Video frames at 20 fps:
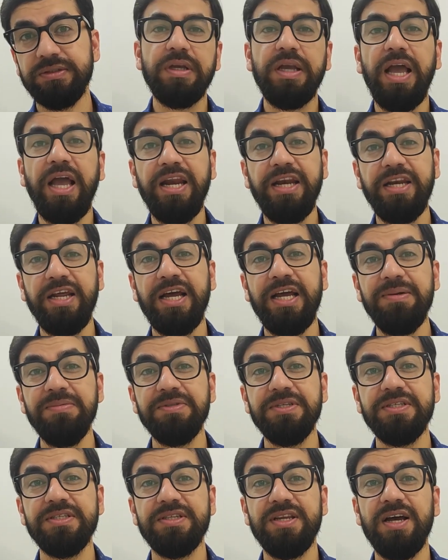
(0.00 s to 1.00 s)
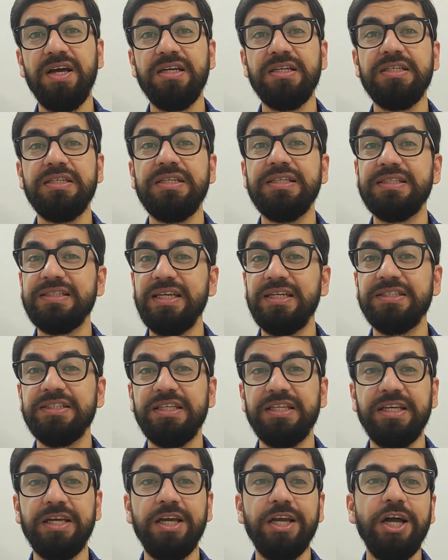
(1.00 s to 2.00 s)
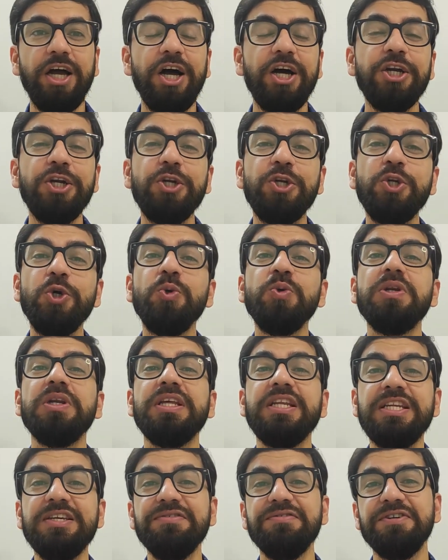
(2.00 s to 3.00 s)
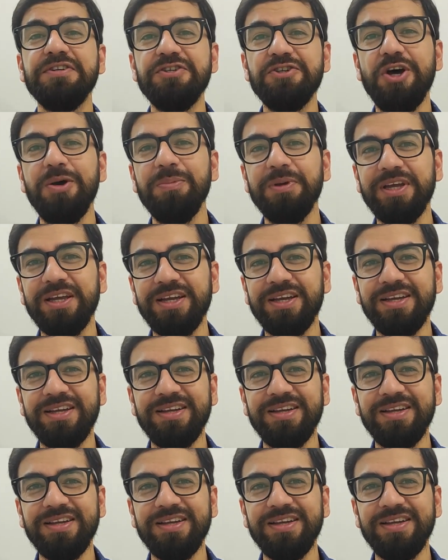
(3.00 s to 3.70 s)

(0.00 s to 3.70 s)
At times they start discussing a totally different topic.